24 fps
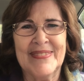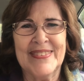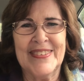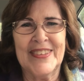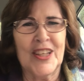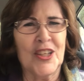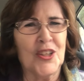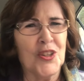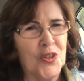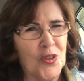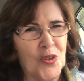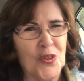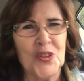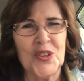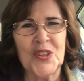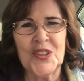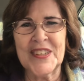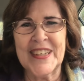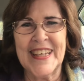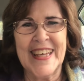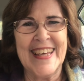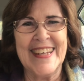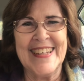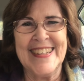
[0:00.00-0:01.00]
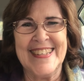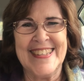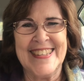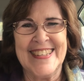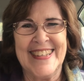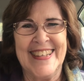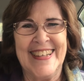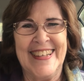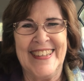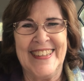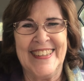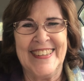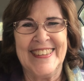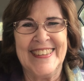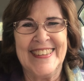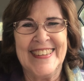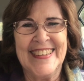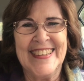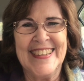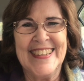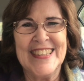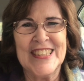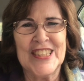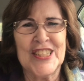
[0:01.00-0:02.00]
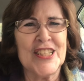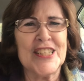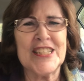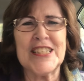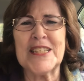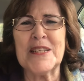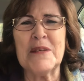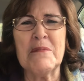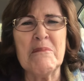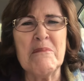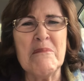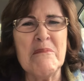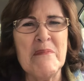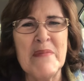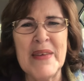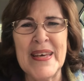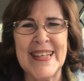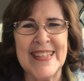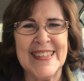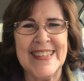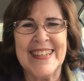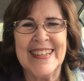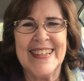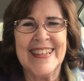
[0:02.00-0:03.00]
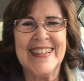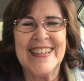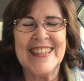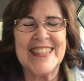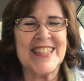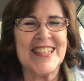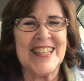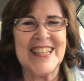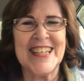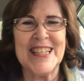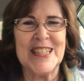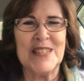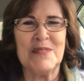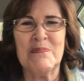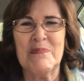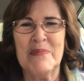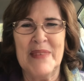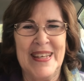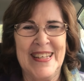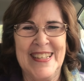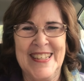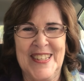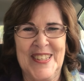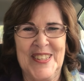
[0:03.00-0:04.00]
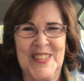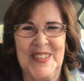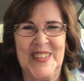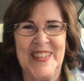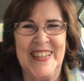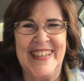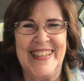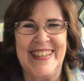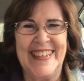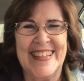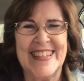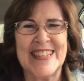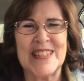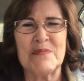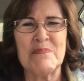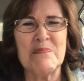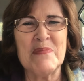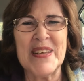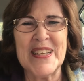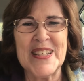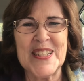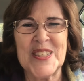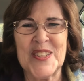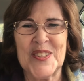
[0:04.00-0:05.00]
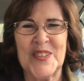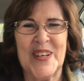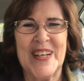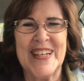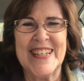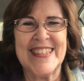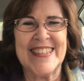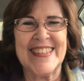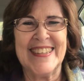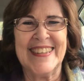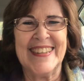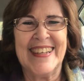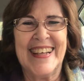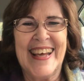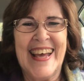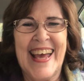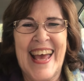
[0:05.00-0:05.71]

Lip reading: The Lord will get us there. Just submit to His ministry, His ministration,